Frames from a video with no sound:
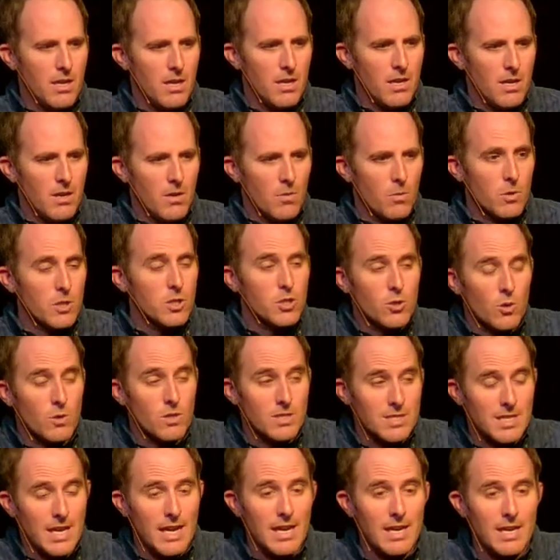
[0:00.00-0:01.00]
We're
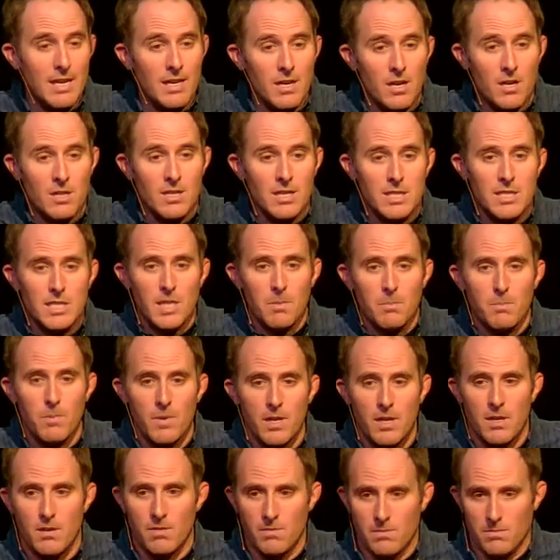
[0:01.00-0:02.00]
short-sighted in our
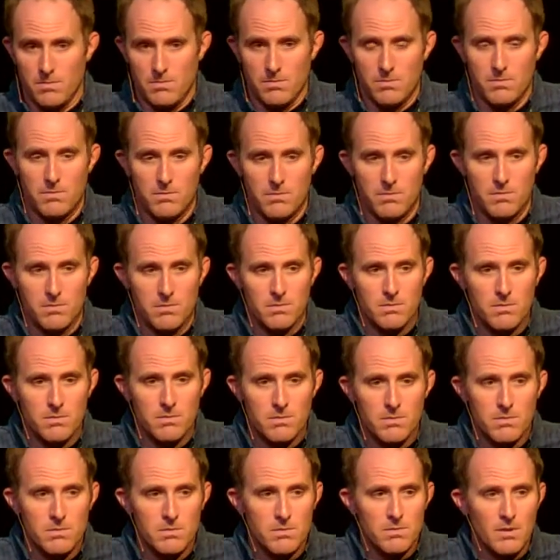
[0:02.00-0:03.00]
discipline.
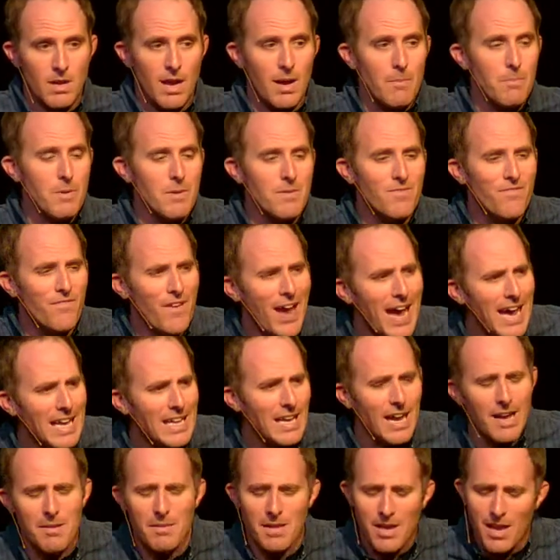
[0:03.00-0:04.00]
I've been
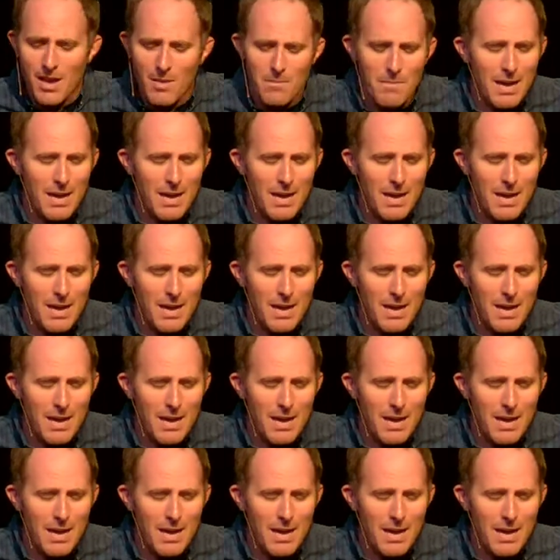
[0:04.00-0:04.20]
fat.